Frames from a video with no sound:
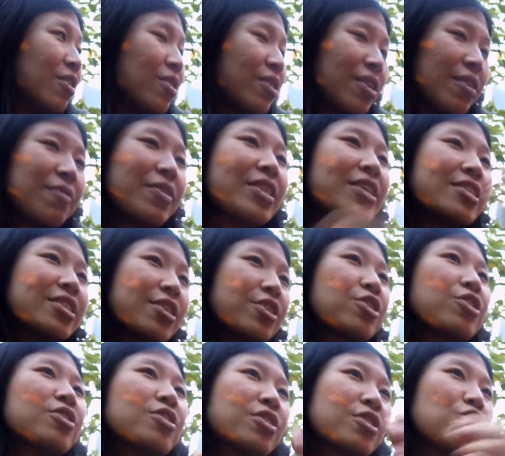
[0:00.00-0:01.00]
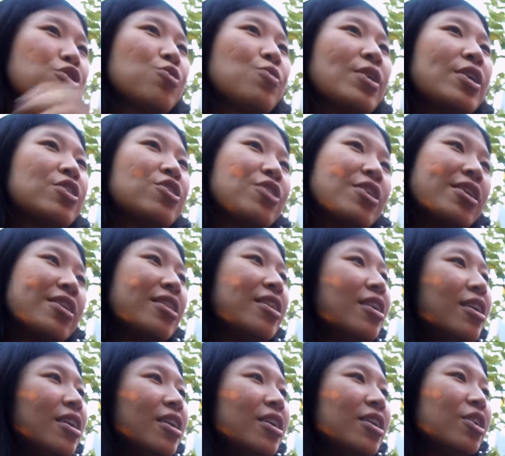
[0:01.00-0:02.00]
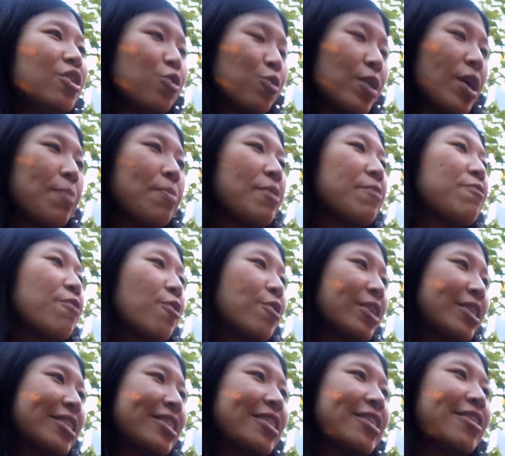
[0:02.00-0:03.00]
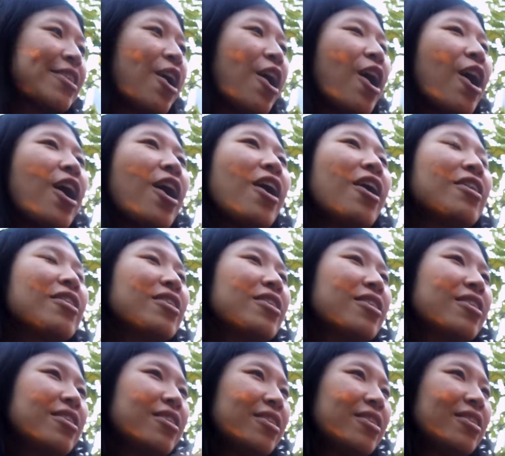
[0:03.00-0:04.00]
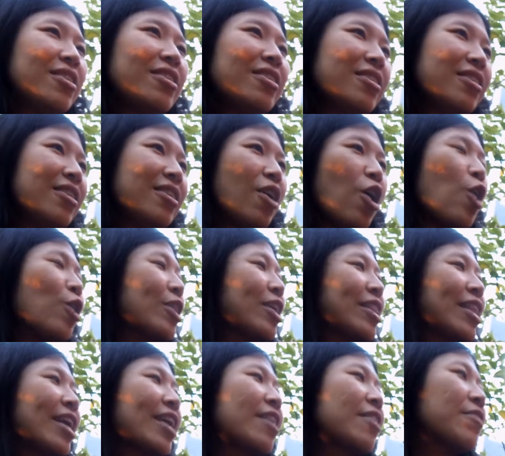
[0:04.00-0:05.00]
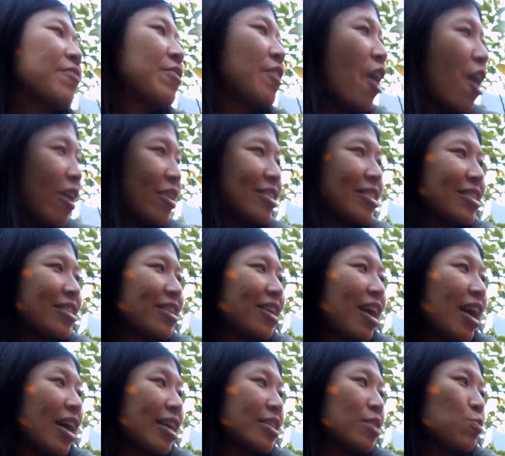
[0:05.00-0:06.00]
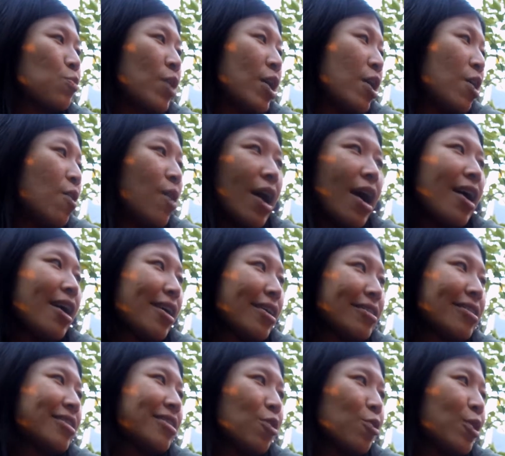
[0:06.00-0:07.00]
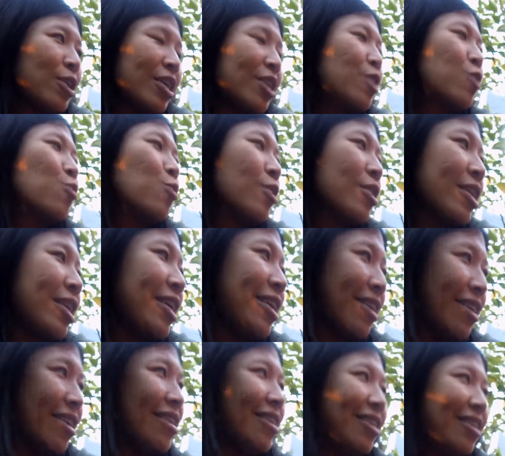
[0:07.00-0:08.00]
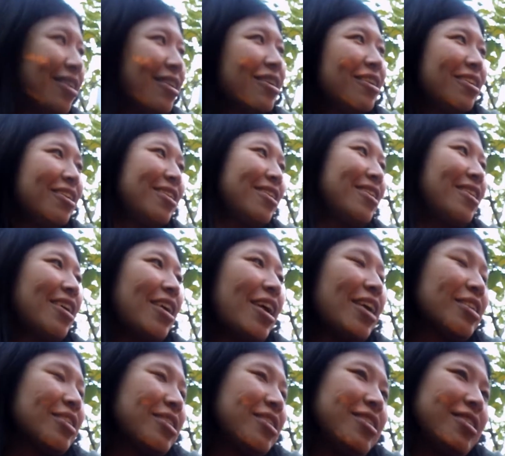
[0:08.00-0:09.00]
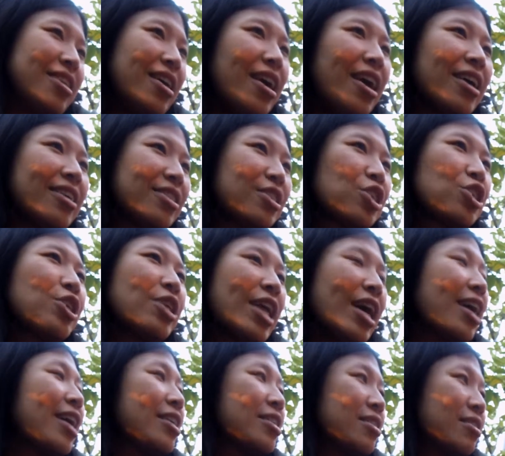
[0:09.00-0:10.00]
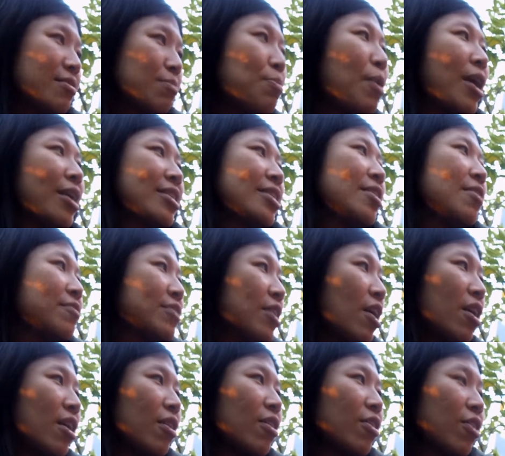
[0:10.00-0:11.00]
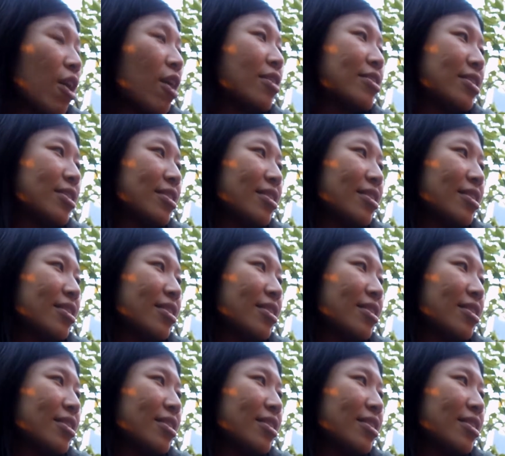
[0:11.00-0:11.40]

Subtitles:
Given the situation, you can be focusing on all the negative thoughts as well as, or equally as good as positive thoughts.